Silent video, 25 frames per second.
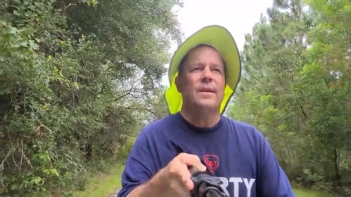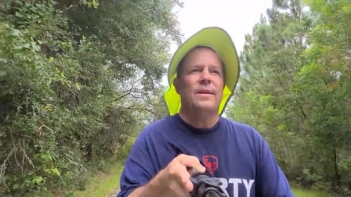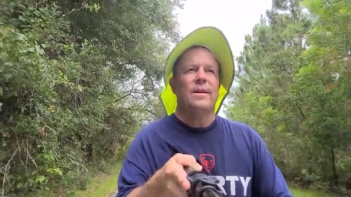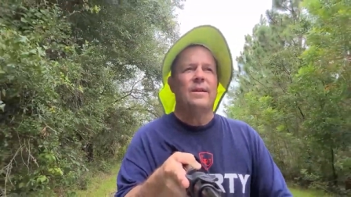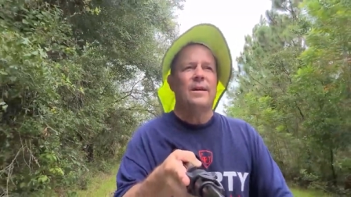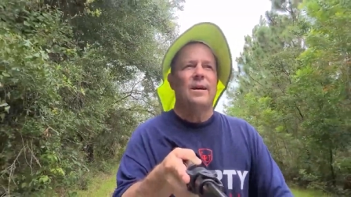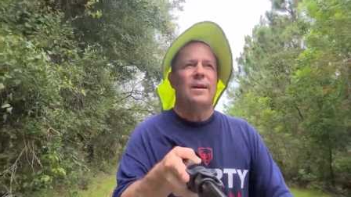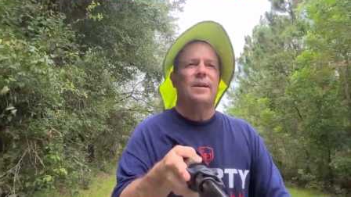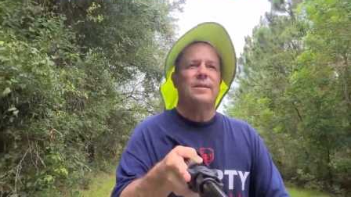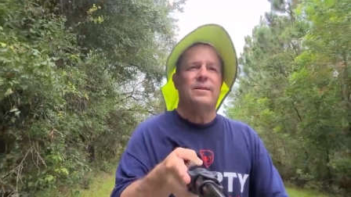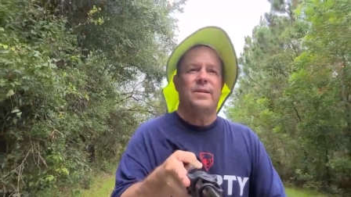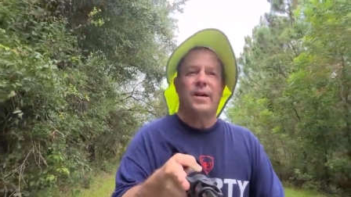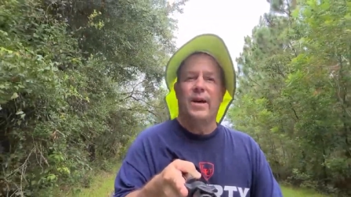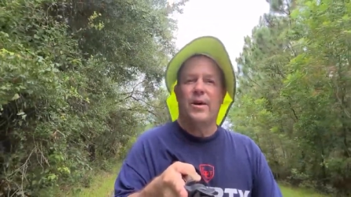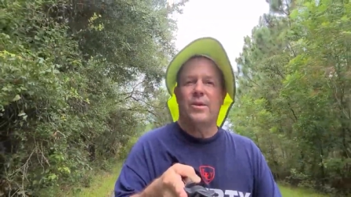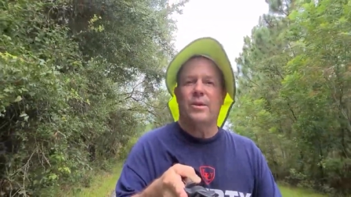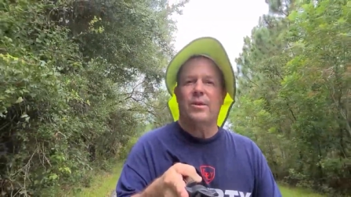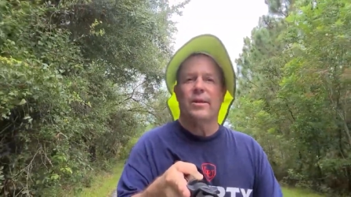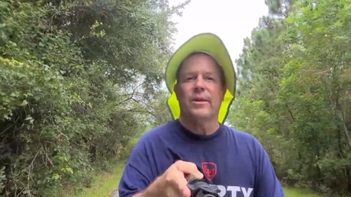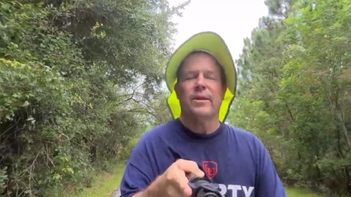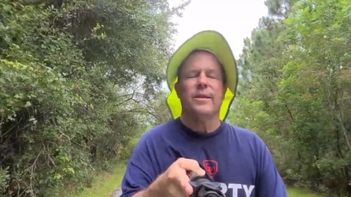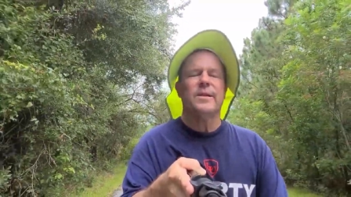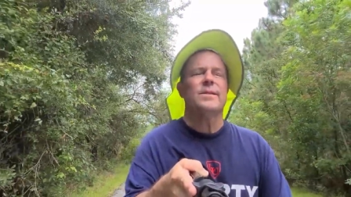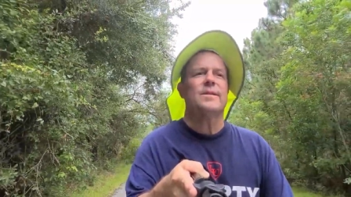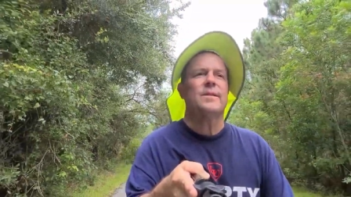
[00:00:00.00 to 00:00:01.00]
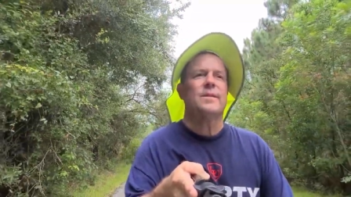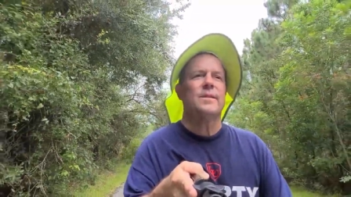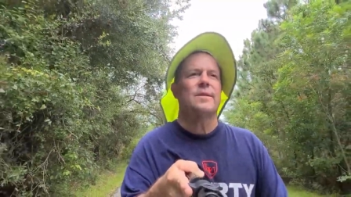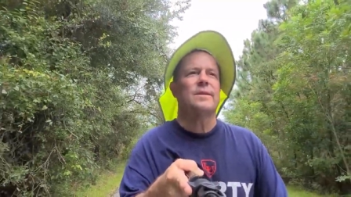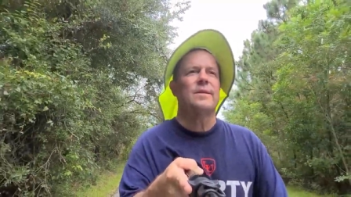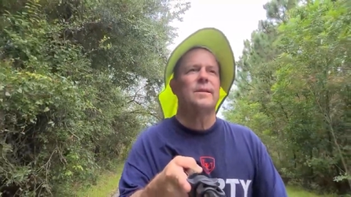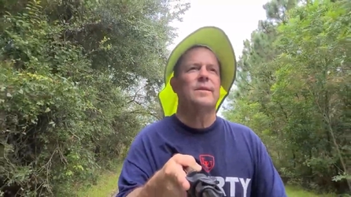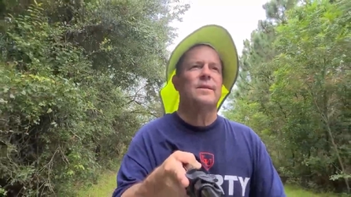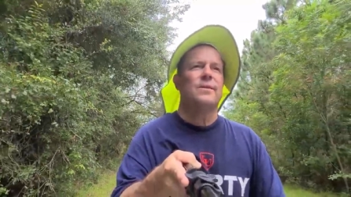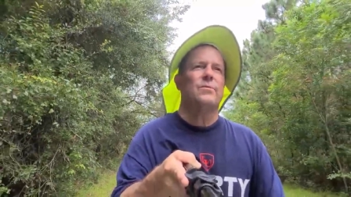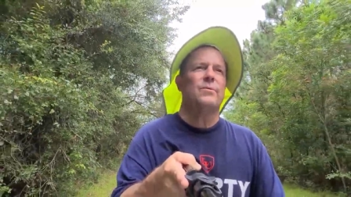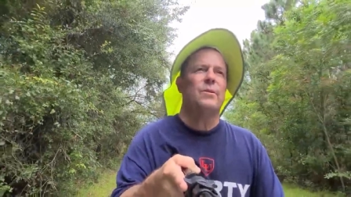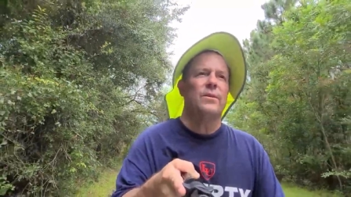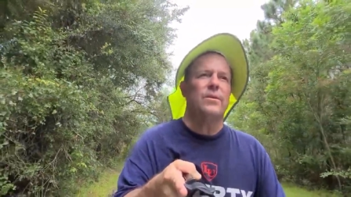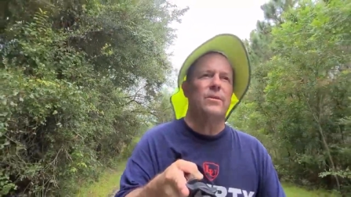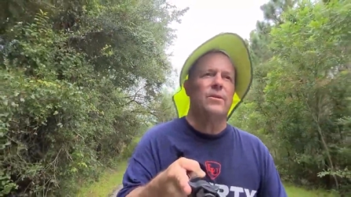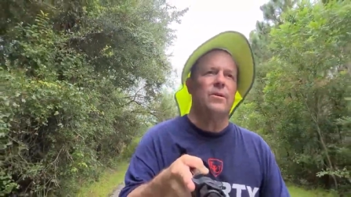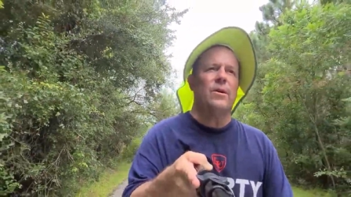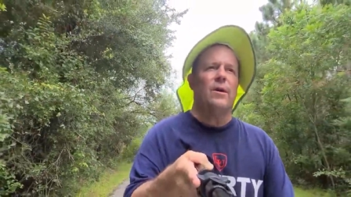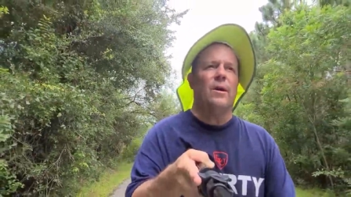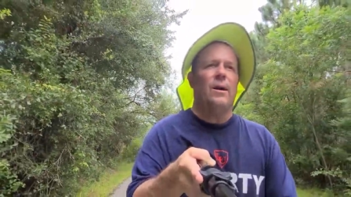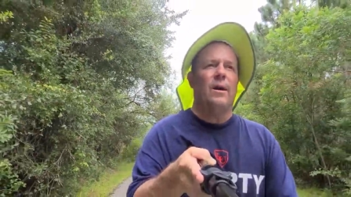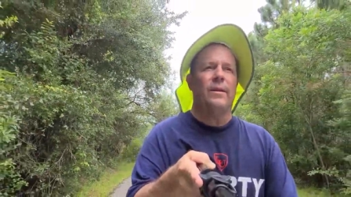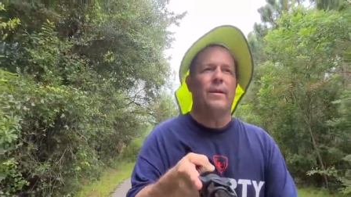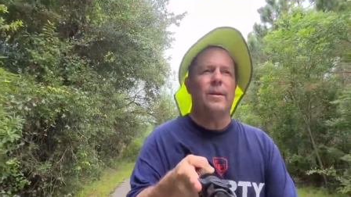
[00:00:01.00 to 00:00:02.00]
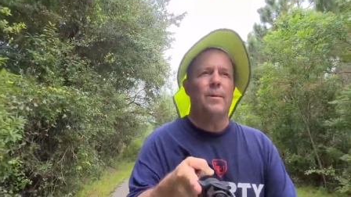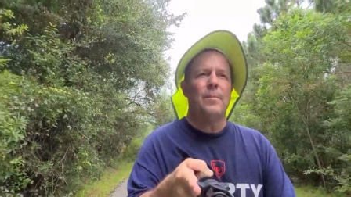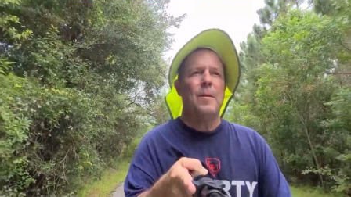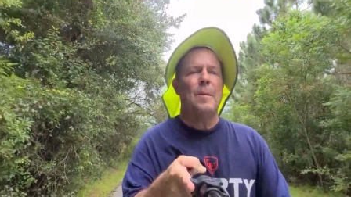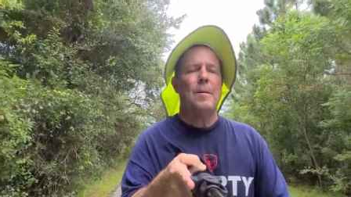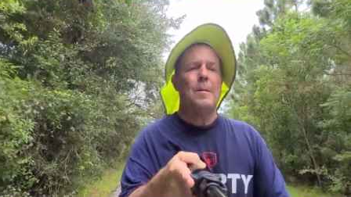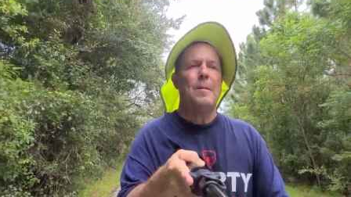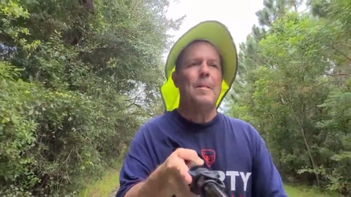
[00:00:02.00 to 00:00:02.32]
uh, death lists is what they're calling them.